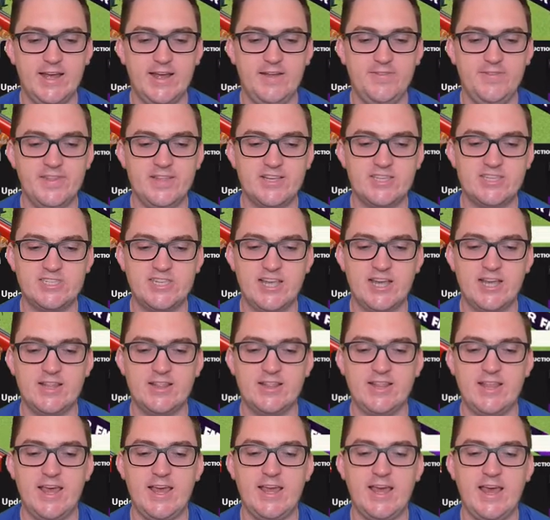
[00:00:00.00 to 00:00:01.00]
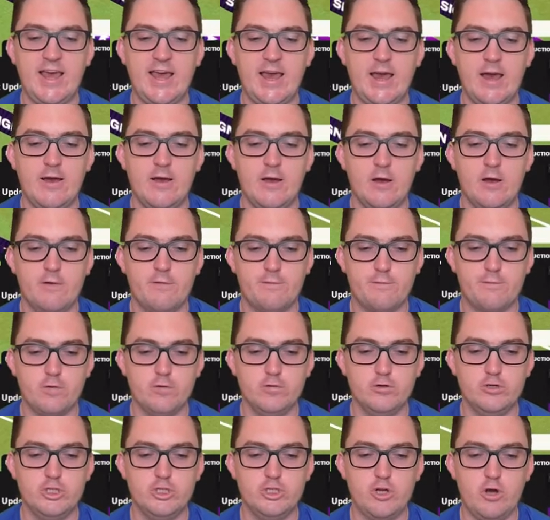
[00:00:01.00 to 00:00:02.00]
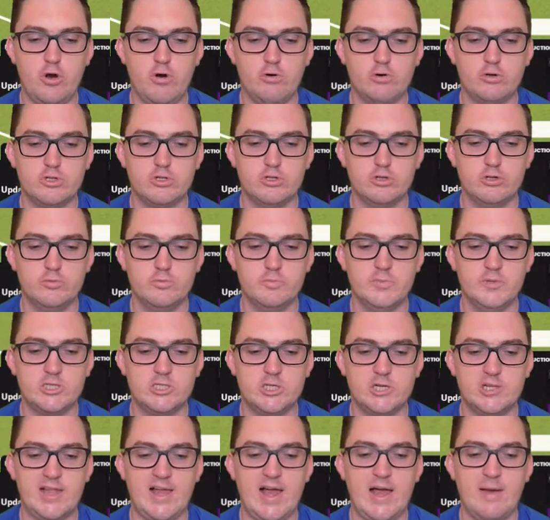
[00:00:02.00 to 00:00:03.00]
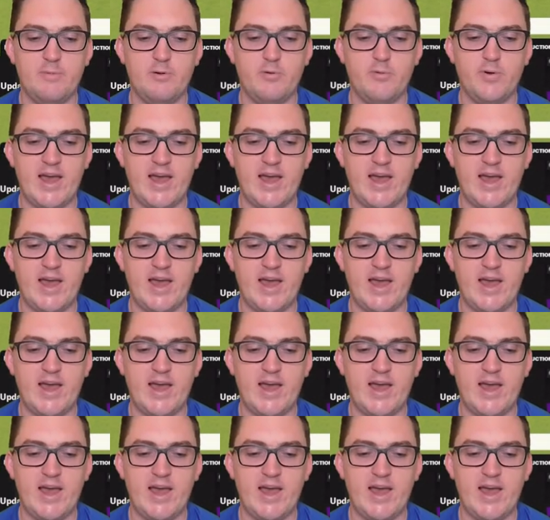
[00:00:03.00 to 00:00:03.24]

in the second leg here through Zhong Du Midtjylland,